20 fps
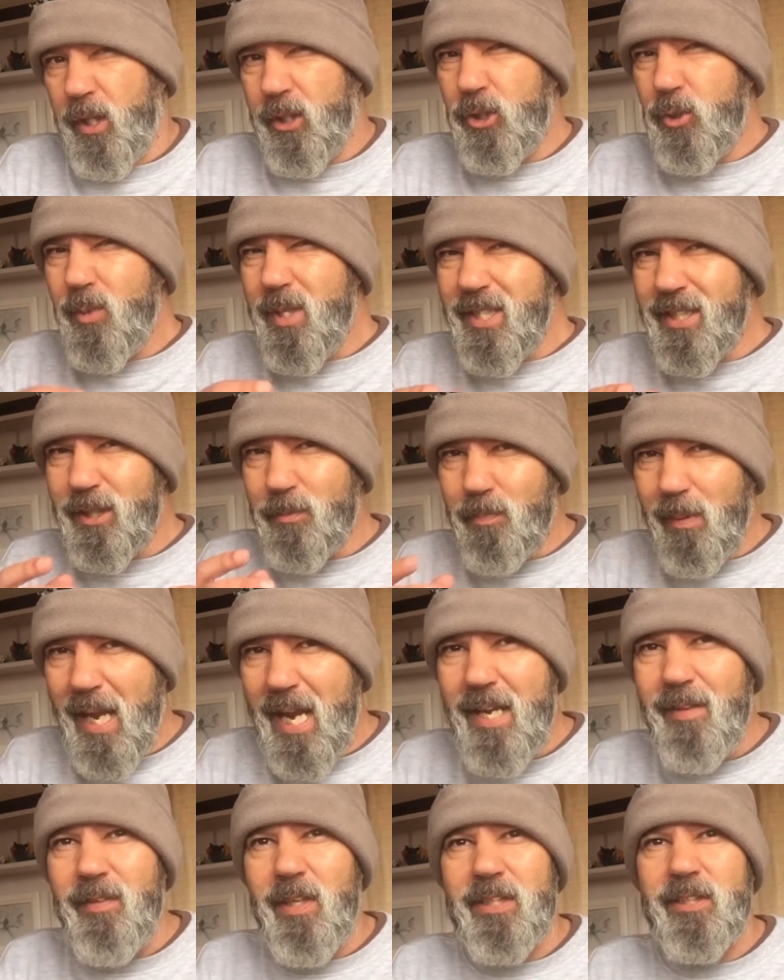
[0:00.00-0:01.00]
To
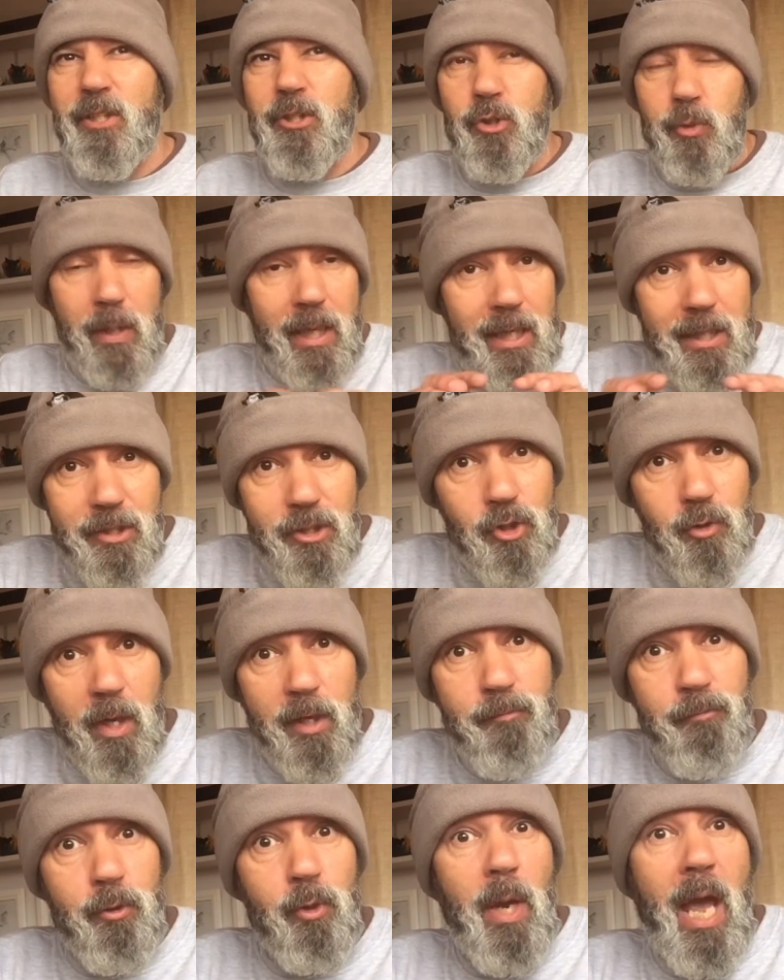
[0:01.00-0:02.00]
explain this and to
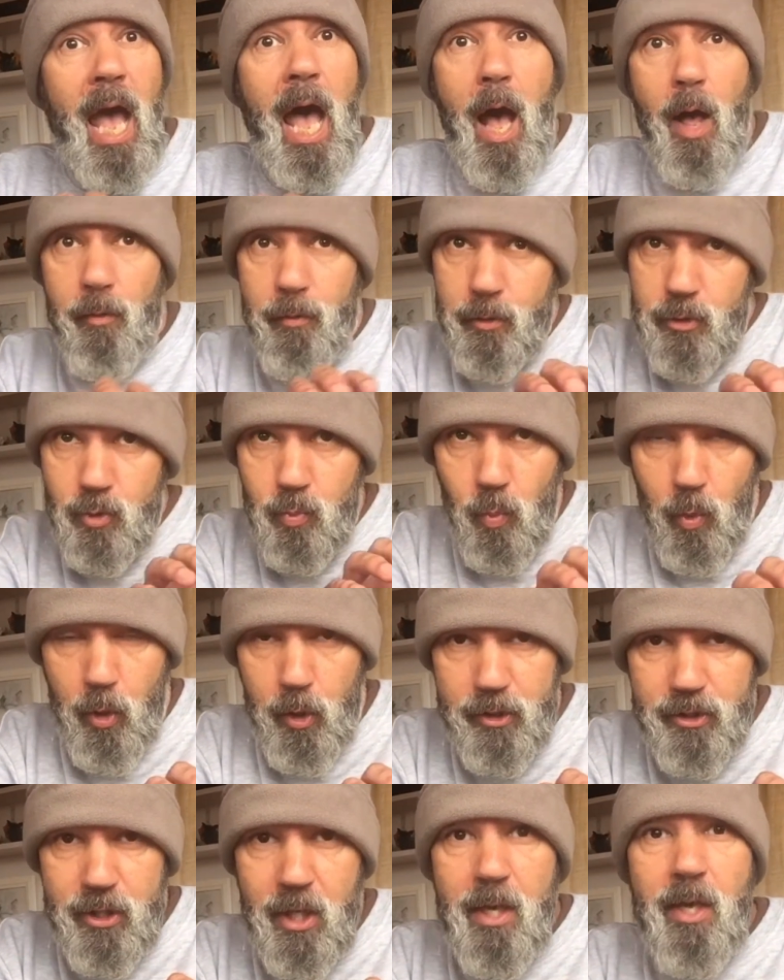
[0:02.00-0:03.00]
illustrate for you how this
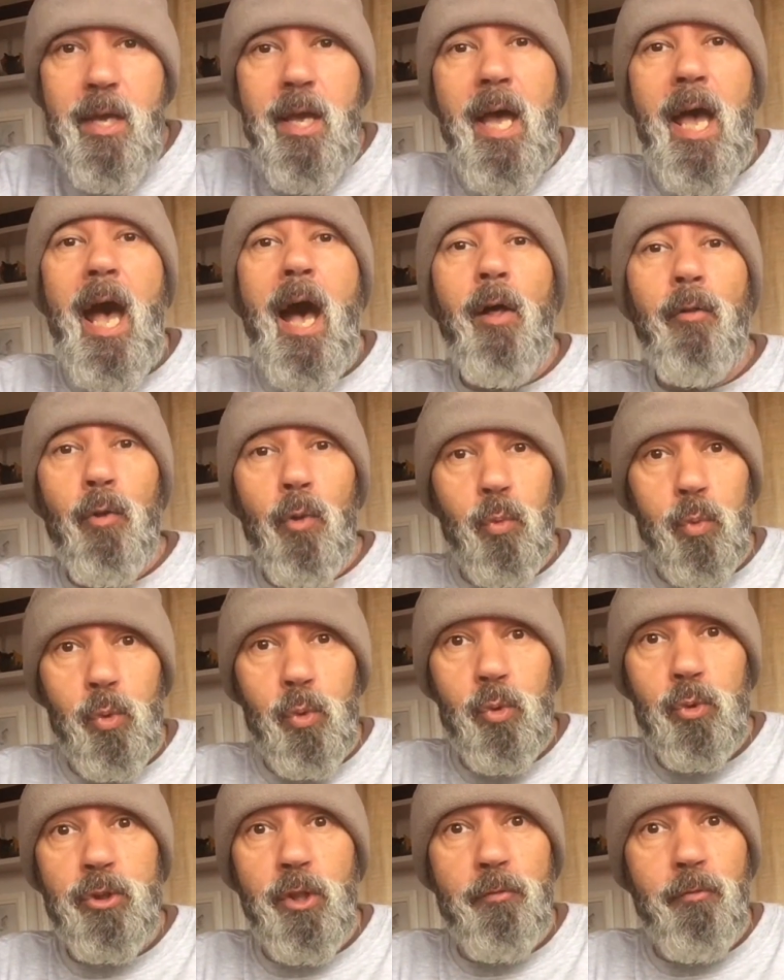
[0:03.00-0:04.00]
works, how the
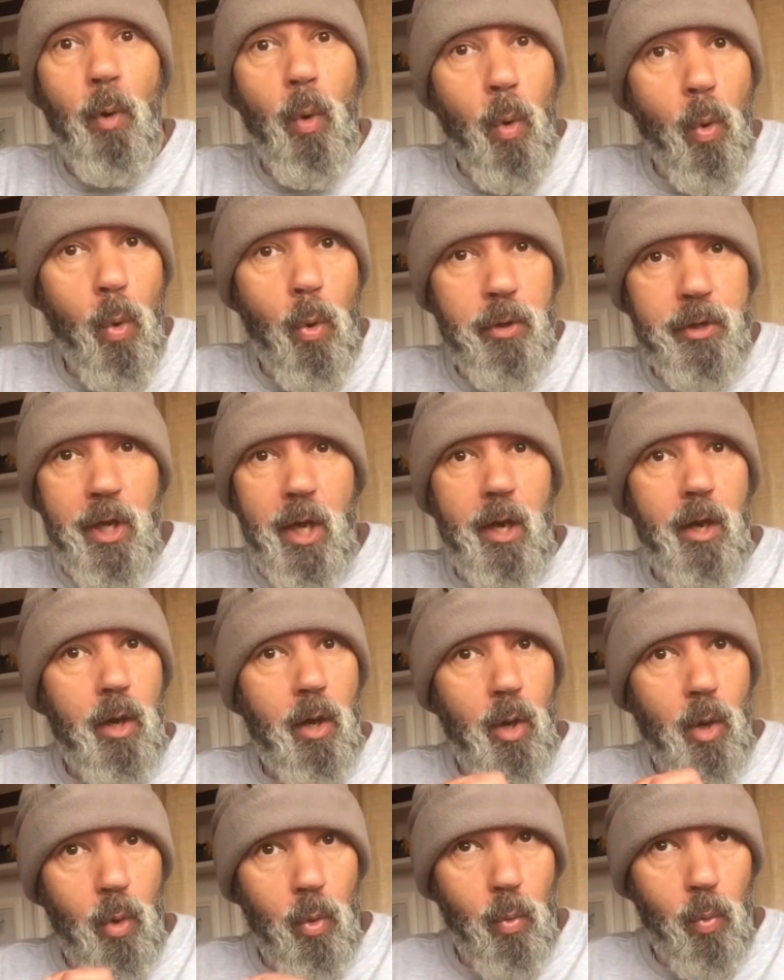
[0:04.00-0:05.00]
rules of order
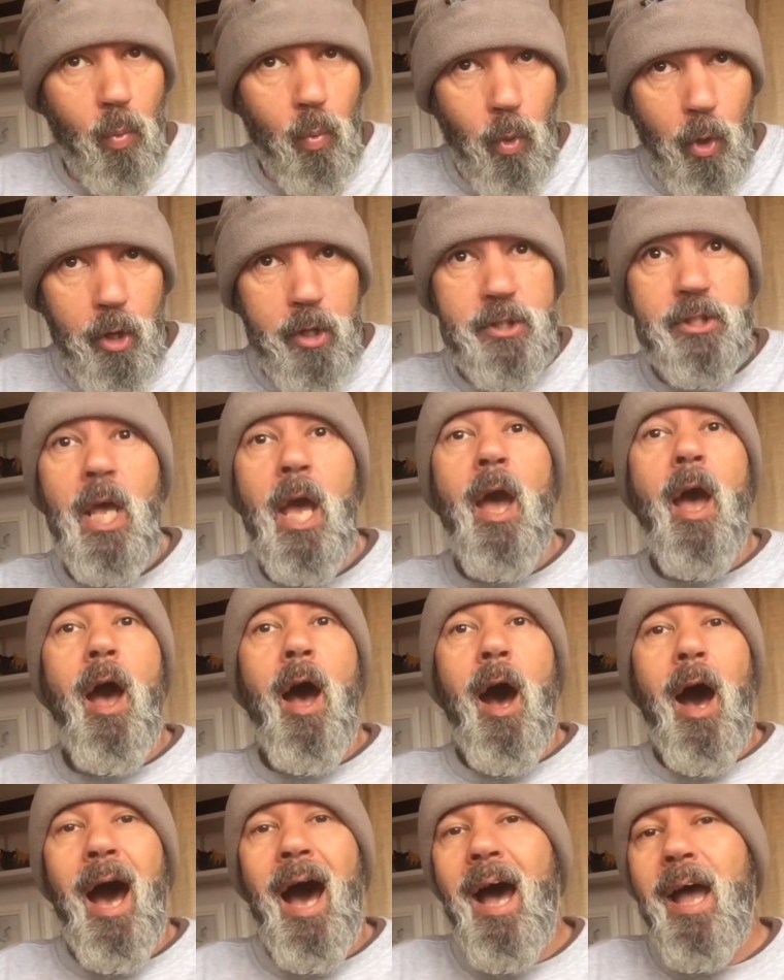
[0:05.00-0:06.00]
works,
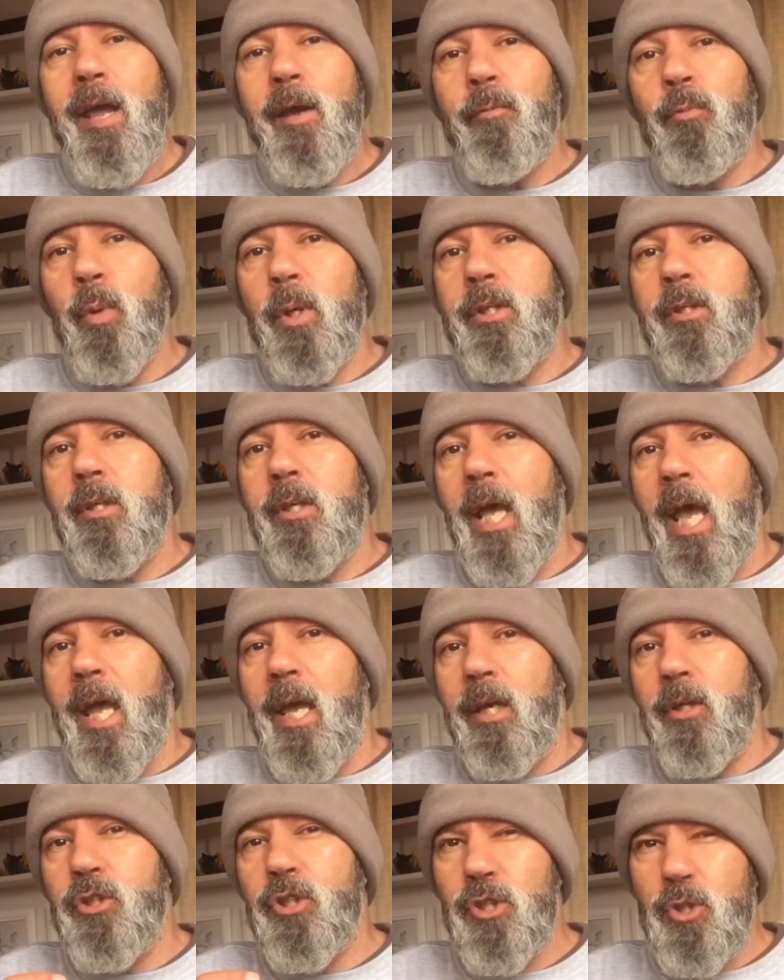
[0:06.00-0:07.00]
I have written
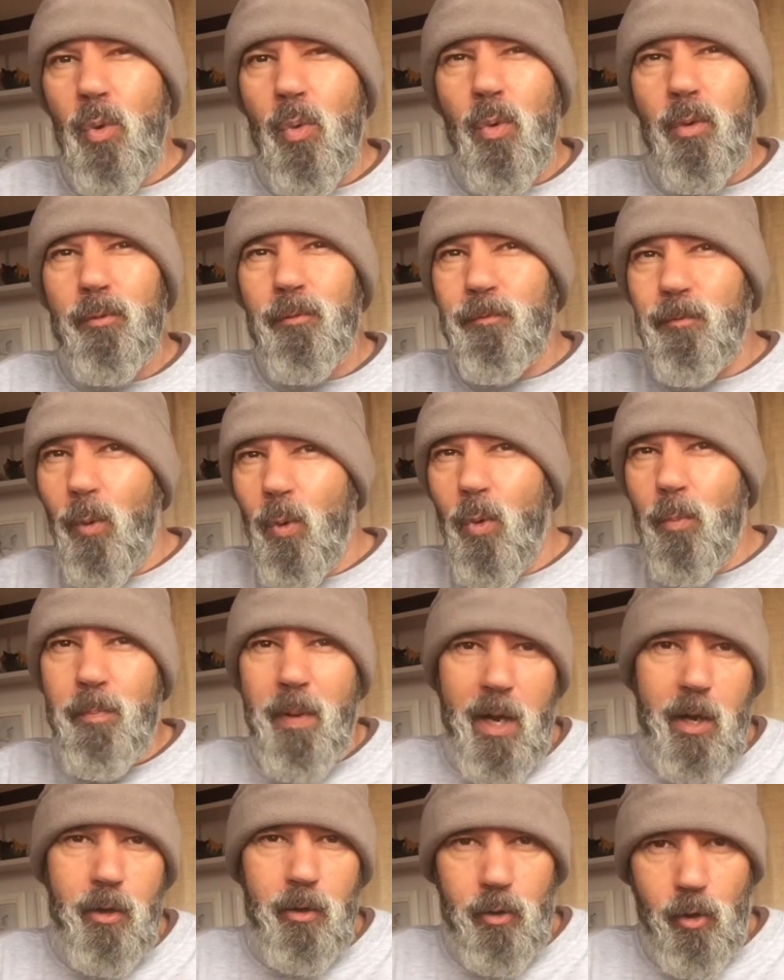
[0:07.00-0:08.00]
a short
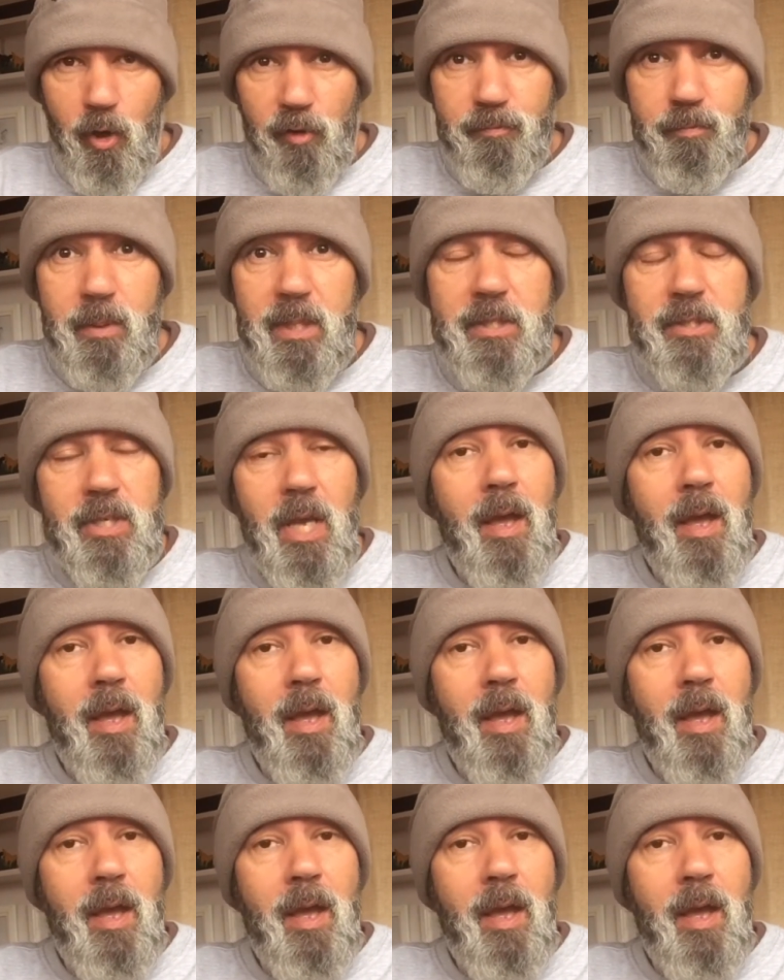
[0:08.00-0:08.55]
4-paragraph piece.